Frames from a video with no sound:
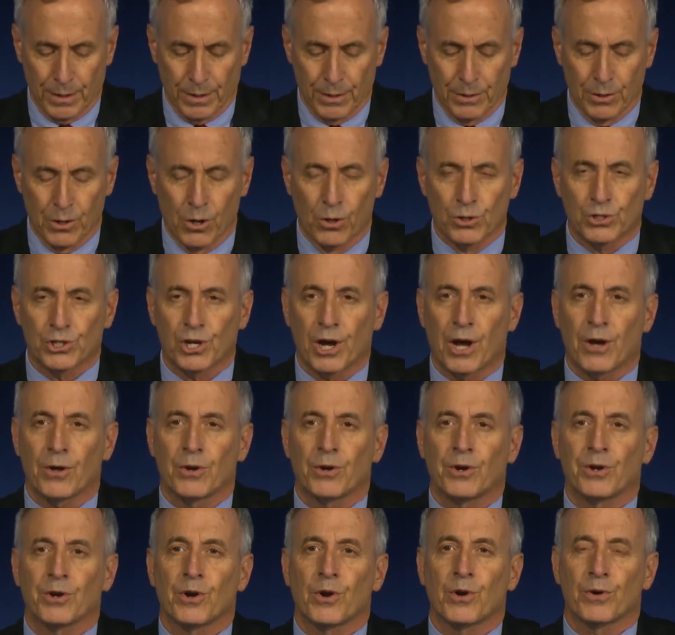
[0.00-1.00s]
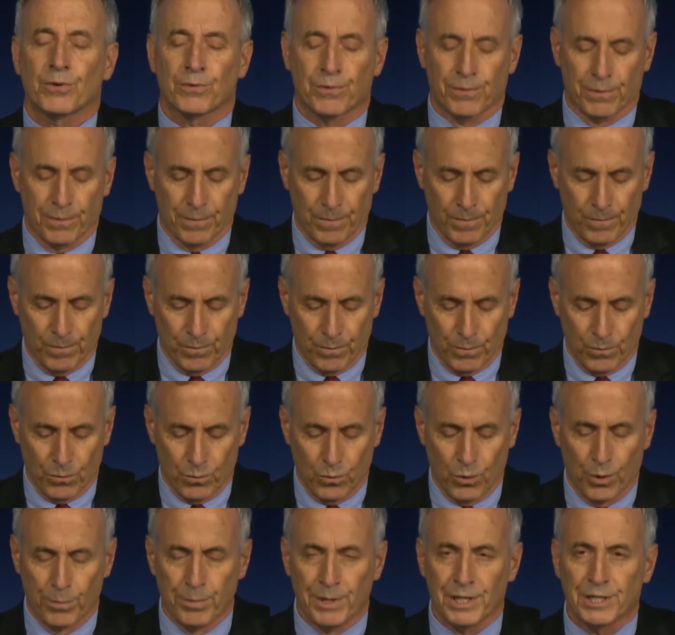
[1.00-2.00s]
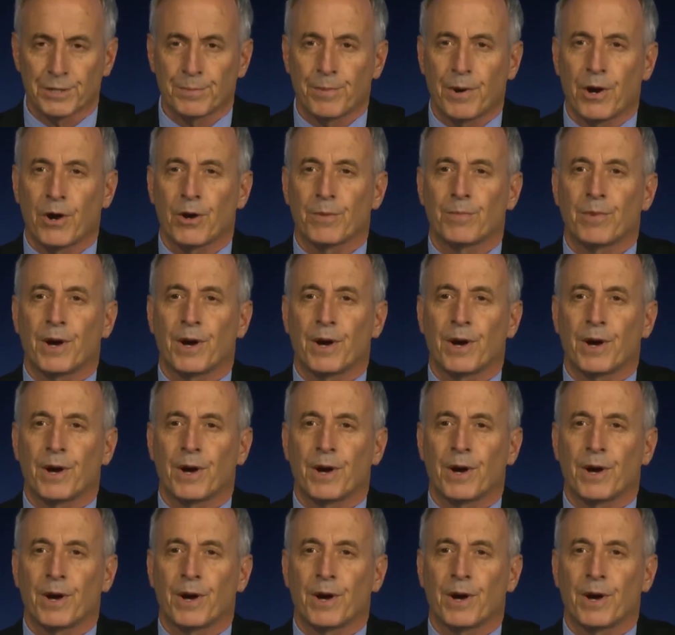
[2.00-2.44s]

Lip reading: no child on earth will be spared